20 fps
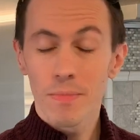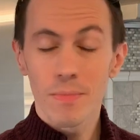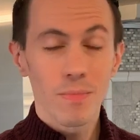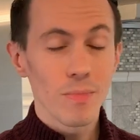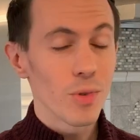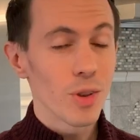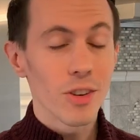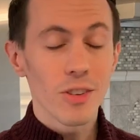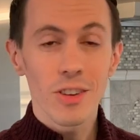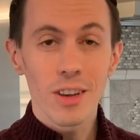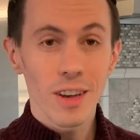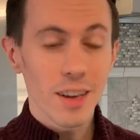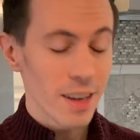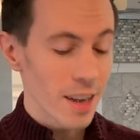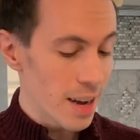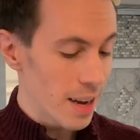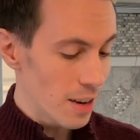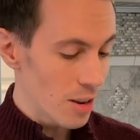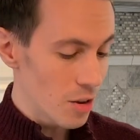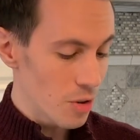Lisa,
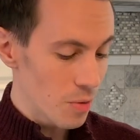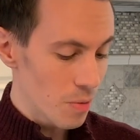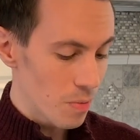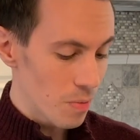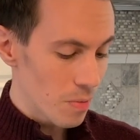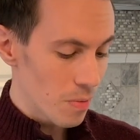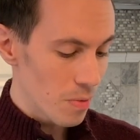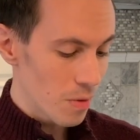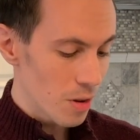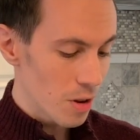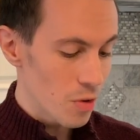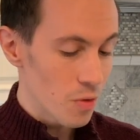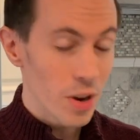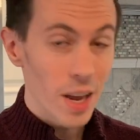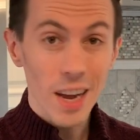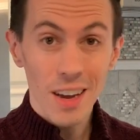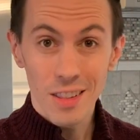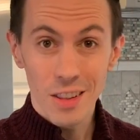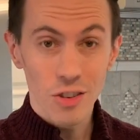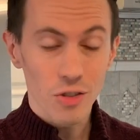again, you
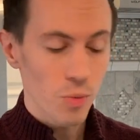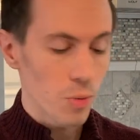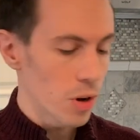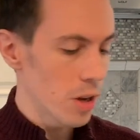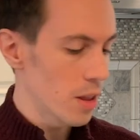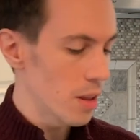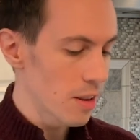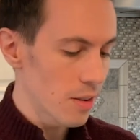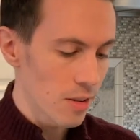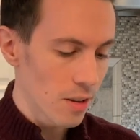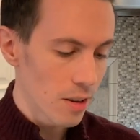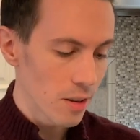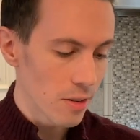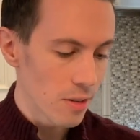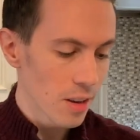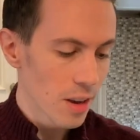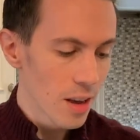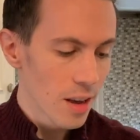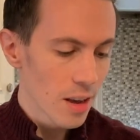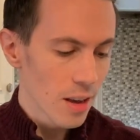nailed this one. This
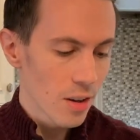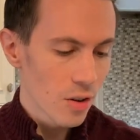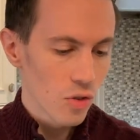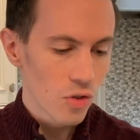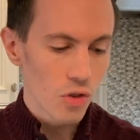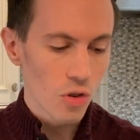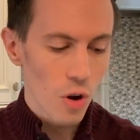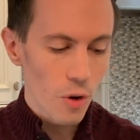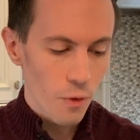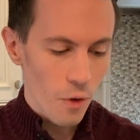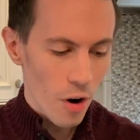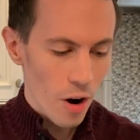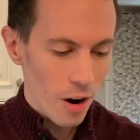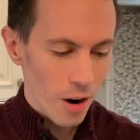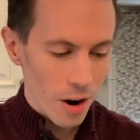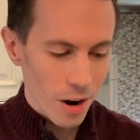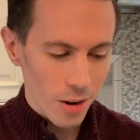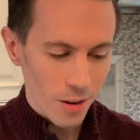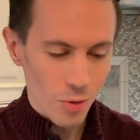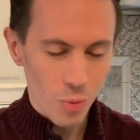is, so
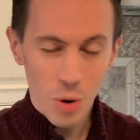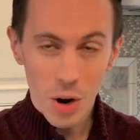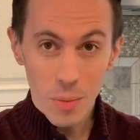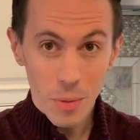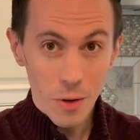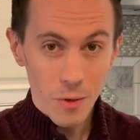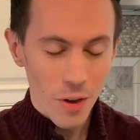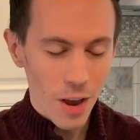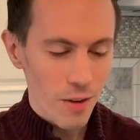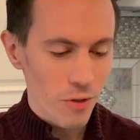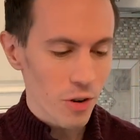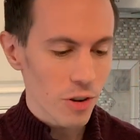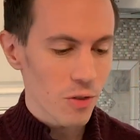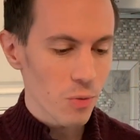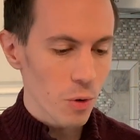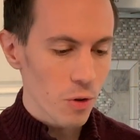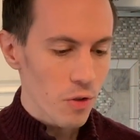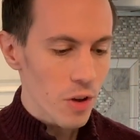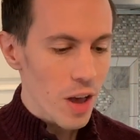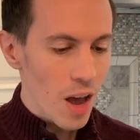far, it's one of my favorites.
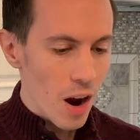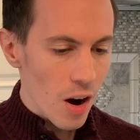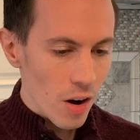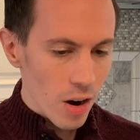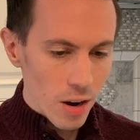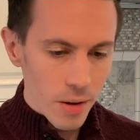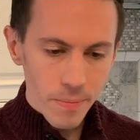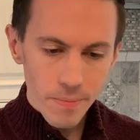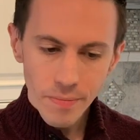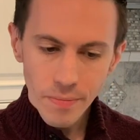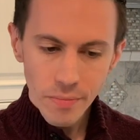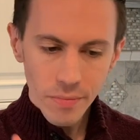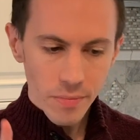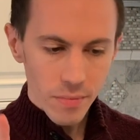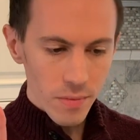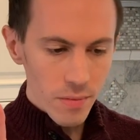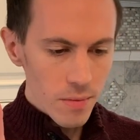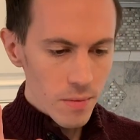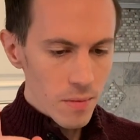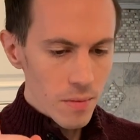Riviera,
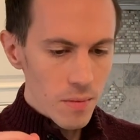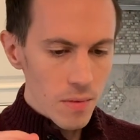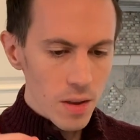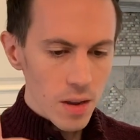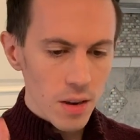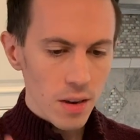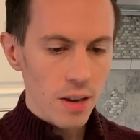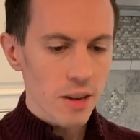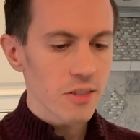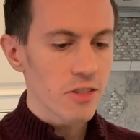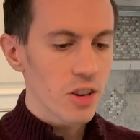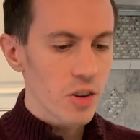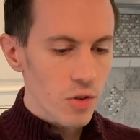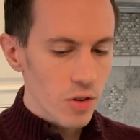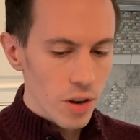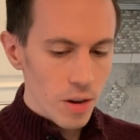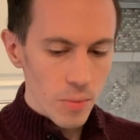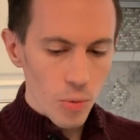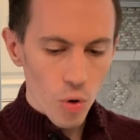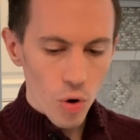Castillo
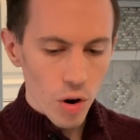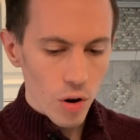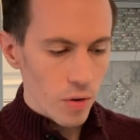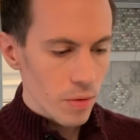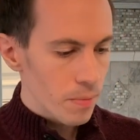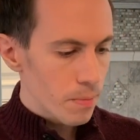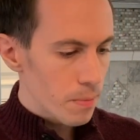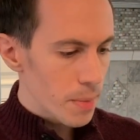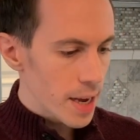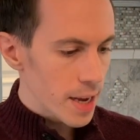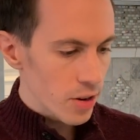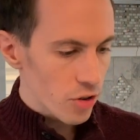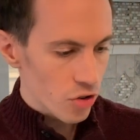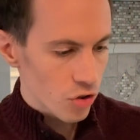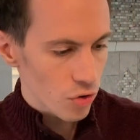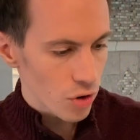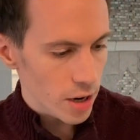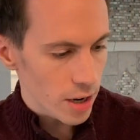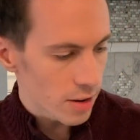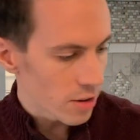Del Morro, Main
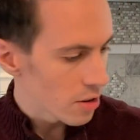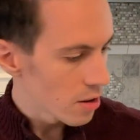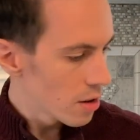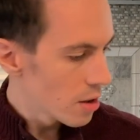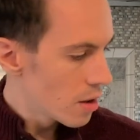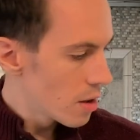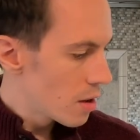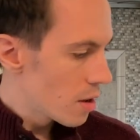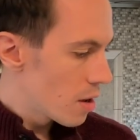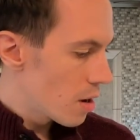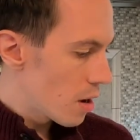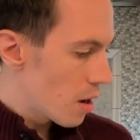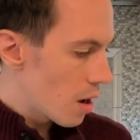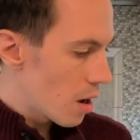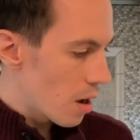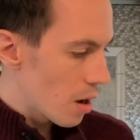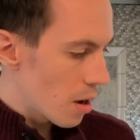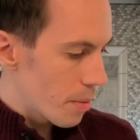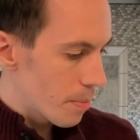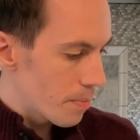Street,
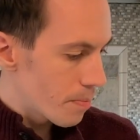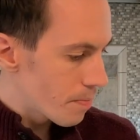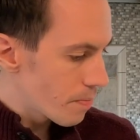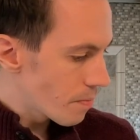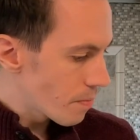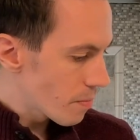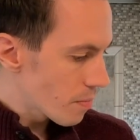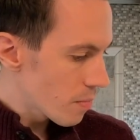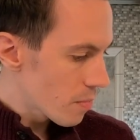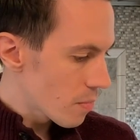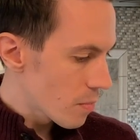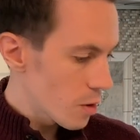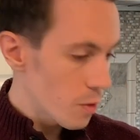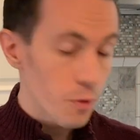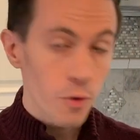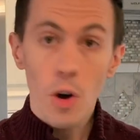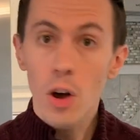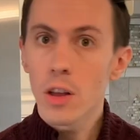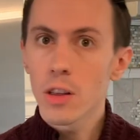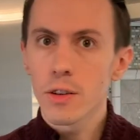
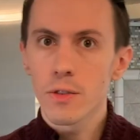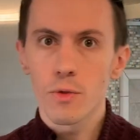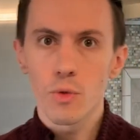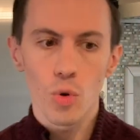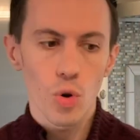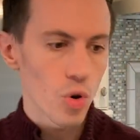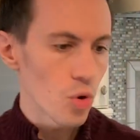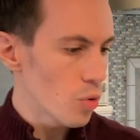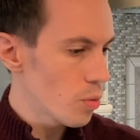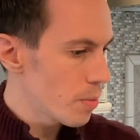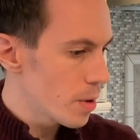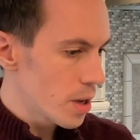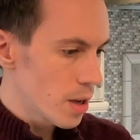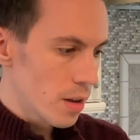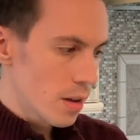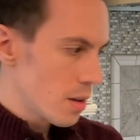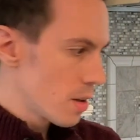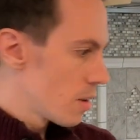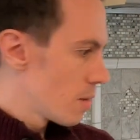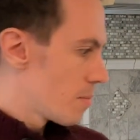Fall of Rome.
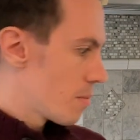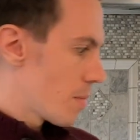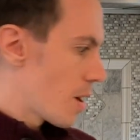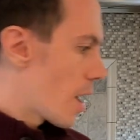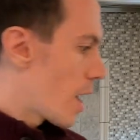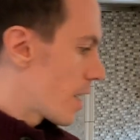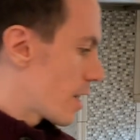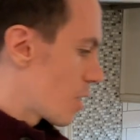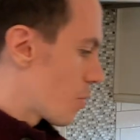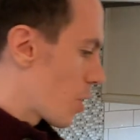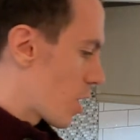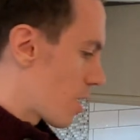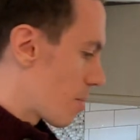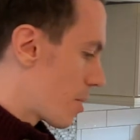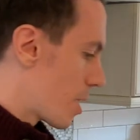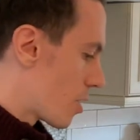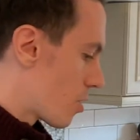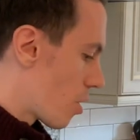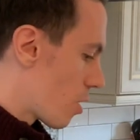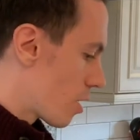Highly
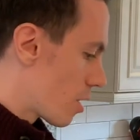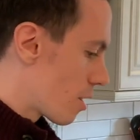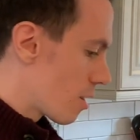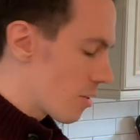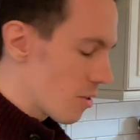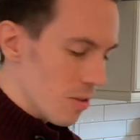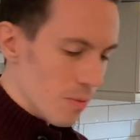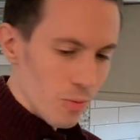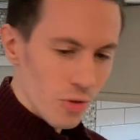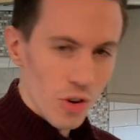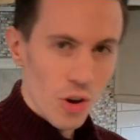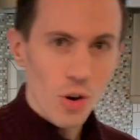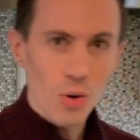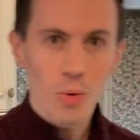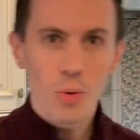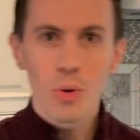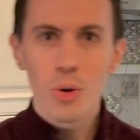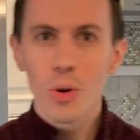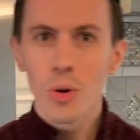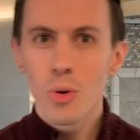recommend all these.
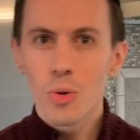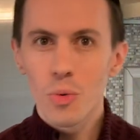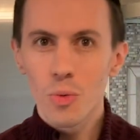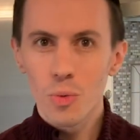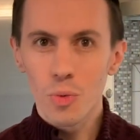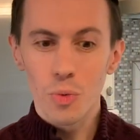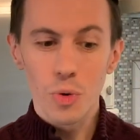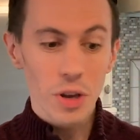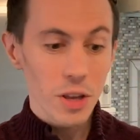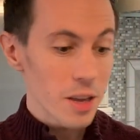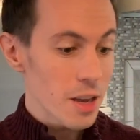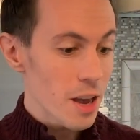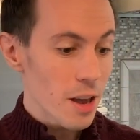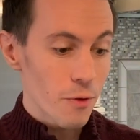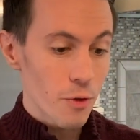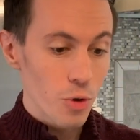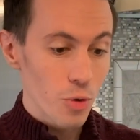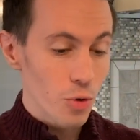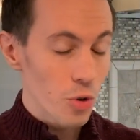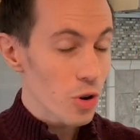So really,
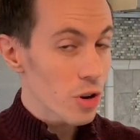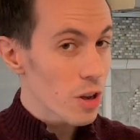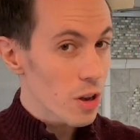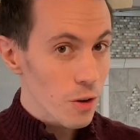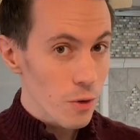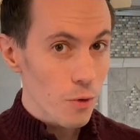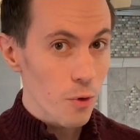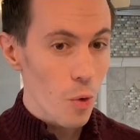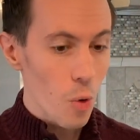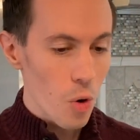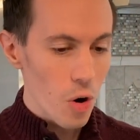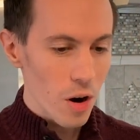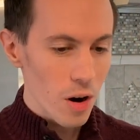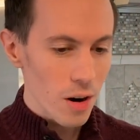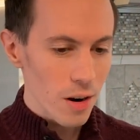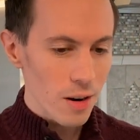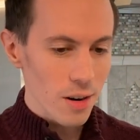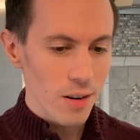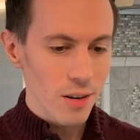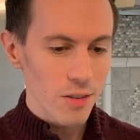if you're looking
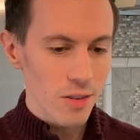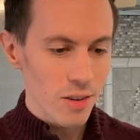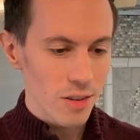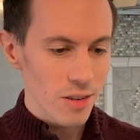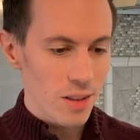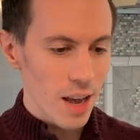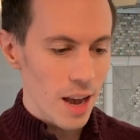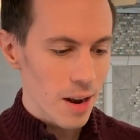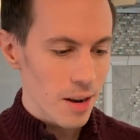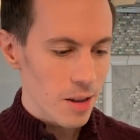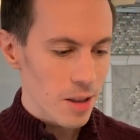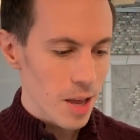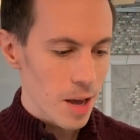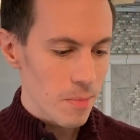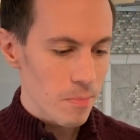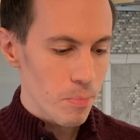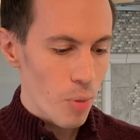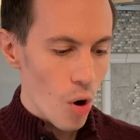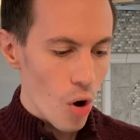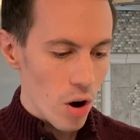for just
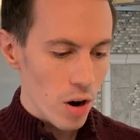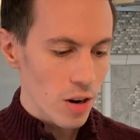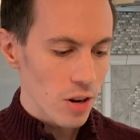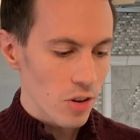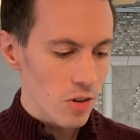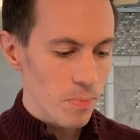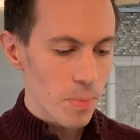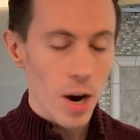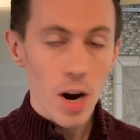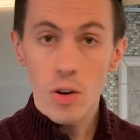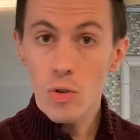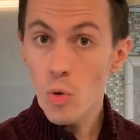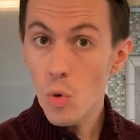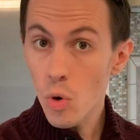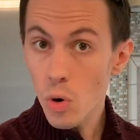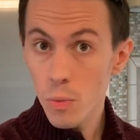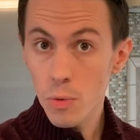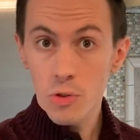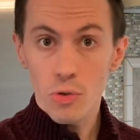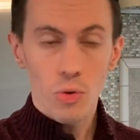that park-inspired
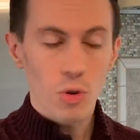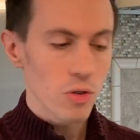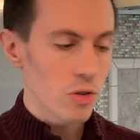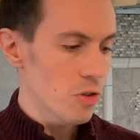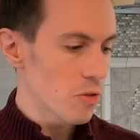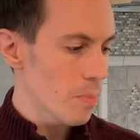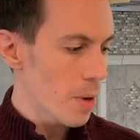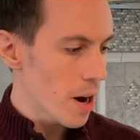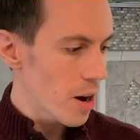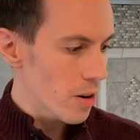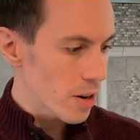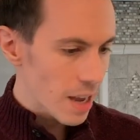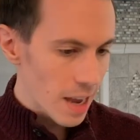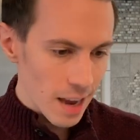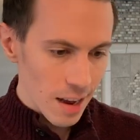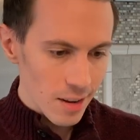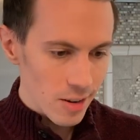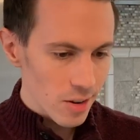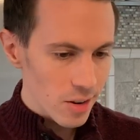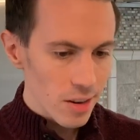or resort-inspired
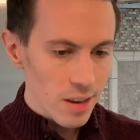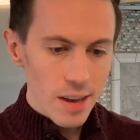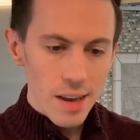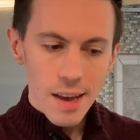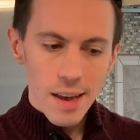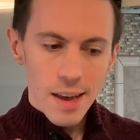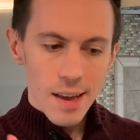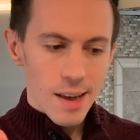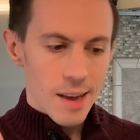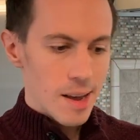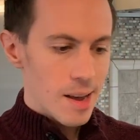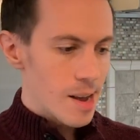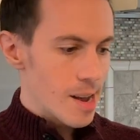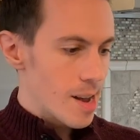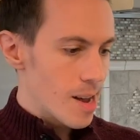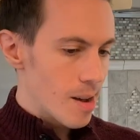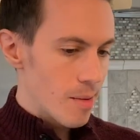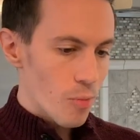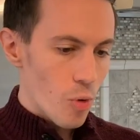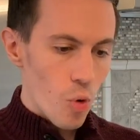candle,
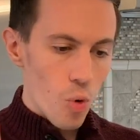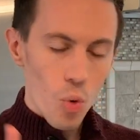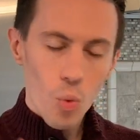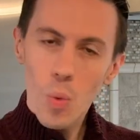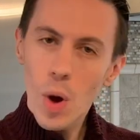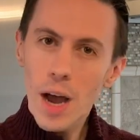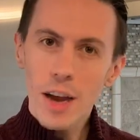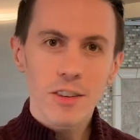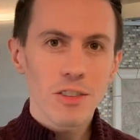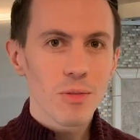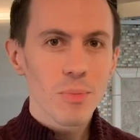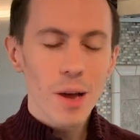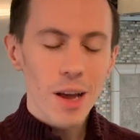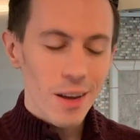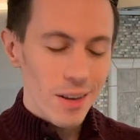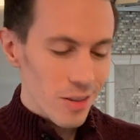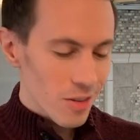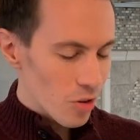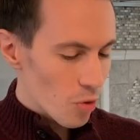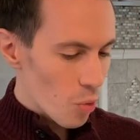or wax
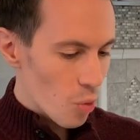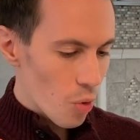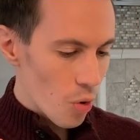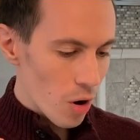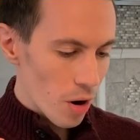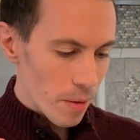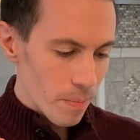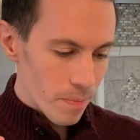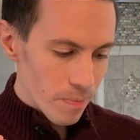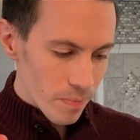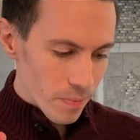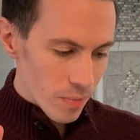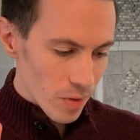melt, or